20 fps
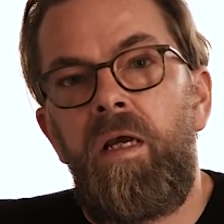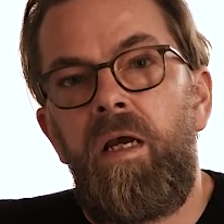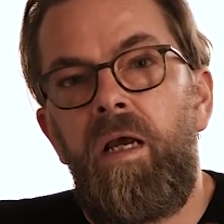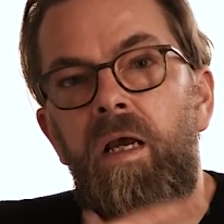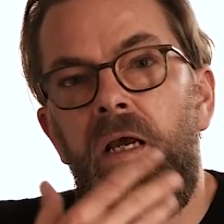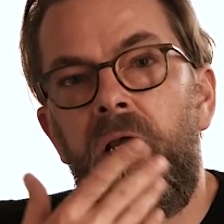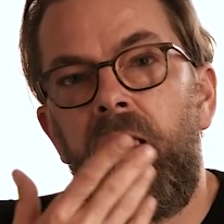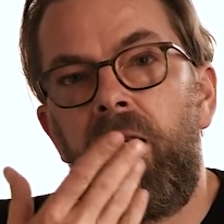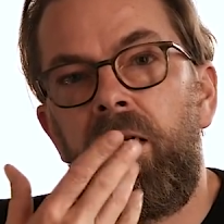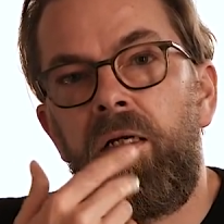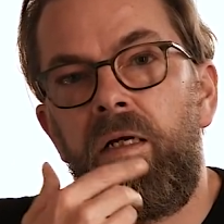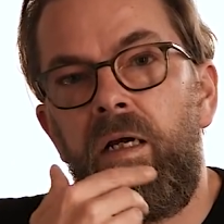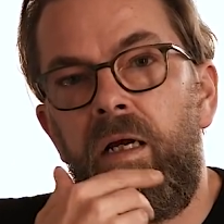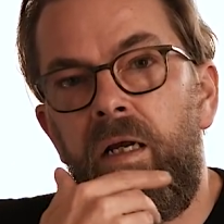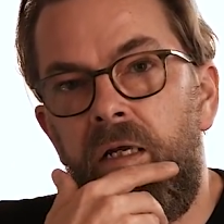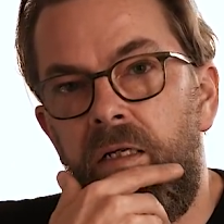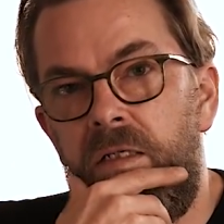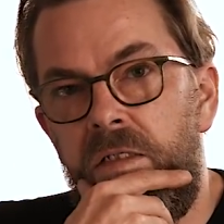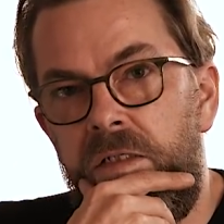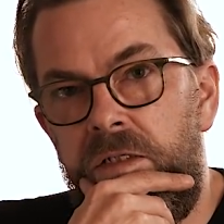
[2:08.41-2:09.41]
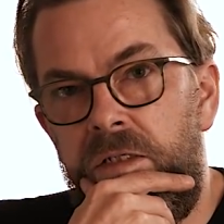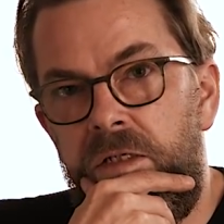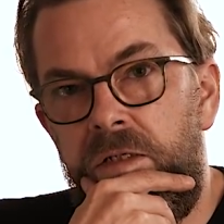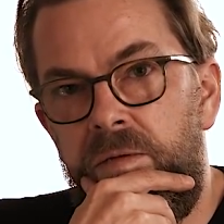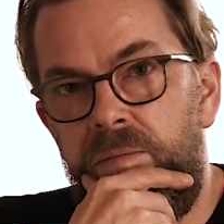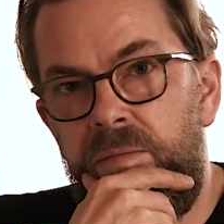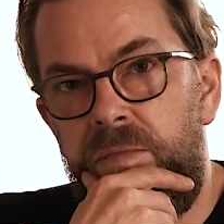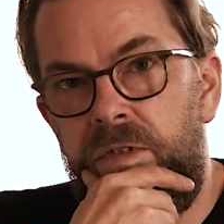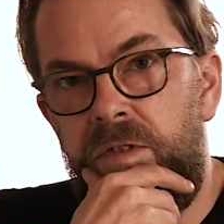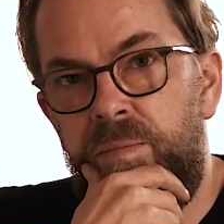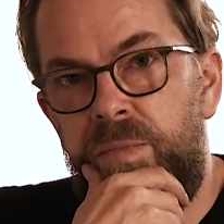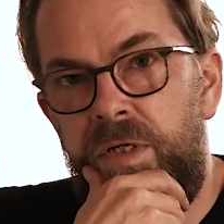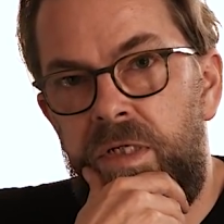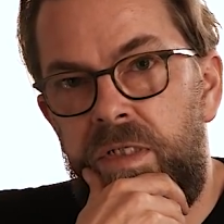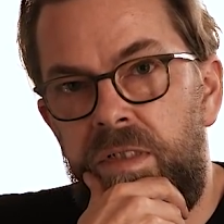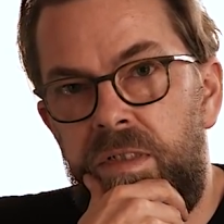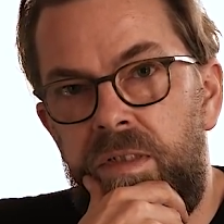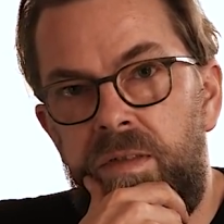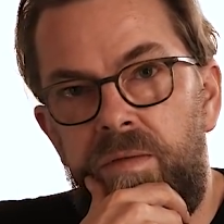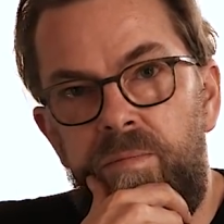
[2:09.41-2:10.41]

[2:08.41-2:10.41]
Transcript: and I can see the picture